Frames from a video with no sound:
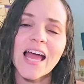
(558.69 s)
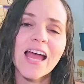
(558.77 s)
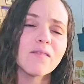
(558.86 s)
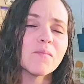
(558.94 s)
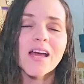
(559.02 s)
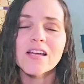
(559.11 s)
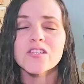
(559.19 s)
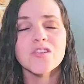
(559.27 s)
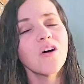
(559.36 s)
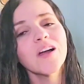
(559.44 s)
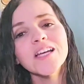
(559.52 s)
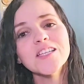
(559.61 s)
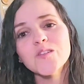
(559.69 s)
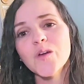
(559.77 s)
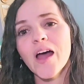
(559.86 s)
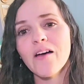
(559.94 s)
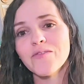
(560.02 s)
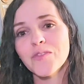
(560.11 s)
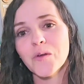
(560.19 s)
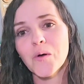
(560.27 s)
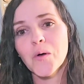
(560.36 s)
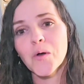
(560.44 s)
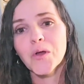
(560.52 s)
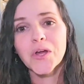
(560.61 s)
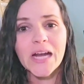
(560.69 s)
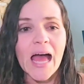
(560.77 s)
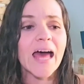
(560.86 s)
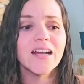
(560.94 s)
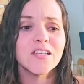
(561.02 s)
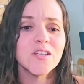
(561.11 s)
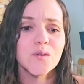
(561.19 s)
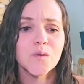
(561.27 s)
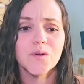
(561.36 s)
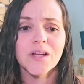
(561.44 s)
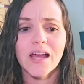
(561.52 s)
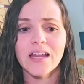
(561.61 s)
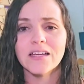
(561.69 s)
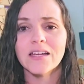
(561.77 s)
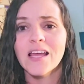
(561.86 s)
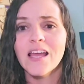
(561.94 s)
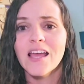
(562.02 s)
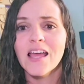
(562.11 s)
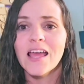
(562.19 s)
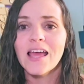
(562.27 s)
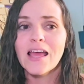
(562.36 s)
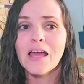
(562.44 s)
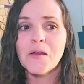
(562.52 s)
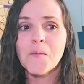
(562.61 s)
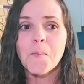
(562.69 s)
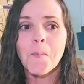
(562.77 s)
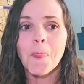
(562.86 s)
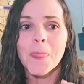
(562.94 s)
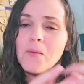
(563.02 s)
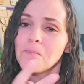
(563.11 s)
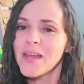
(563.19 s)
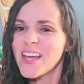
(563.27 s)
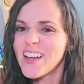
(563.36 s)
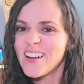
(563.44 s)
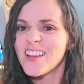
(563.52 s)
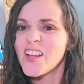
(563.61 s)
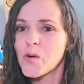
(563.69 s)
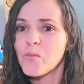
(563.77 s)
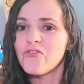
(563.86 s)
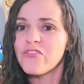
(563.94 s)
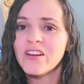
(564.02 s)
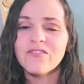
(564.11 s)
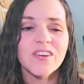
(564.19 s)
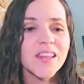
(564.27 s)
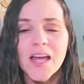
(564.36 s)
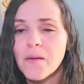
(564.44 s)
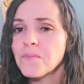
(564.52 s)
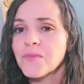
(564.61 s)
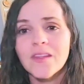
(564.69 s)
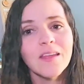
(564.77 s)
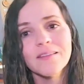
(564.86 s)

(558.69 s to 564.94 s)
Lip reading: and as long as you have the good attitude and make it a little fun for them,